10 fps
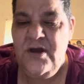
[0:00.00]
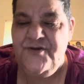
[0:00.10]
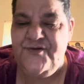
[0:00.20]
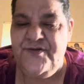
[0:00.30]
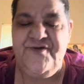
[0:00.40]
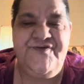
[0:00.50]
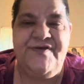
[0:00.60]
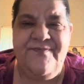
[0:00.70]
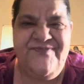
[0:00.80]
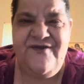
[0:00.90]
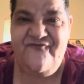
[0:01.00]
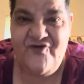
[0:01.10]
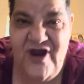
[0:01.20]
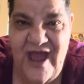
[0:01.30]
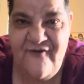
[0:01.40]
So there's something
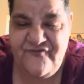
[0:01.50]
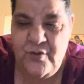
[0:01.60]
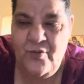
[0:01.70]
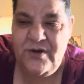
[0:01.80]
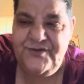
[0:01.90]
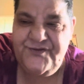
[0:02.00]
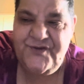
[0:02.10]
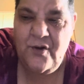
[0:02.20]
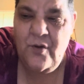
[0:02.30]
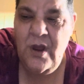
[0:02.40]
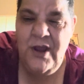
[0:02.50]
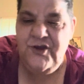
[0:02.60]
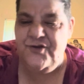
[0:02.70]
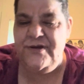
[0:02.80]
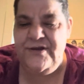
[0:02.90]
for everyone. So
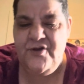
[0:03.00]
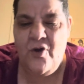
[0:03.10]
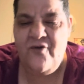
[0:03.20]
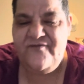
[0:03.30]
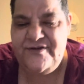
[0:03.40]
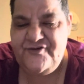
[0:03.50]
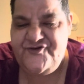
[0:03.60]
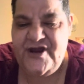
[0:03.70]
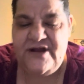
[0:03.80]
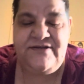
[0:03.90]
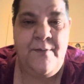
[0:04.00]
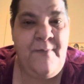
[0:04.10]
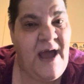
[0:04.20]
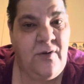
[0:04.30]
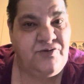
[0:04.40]
you need to go over there and check them
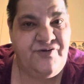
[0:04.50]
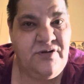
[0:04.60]
out.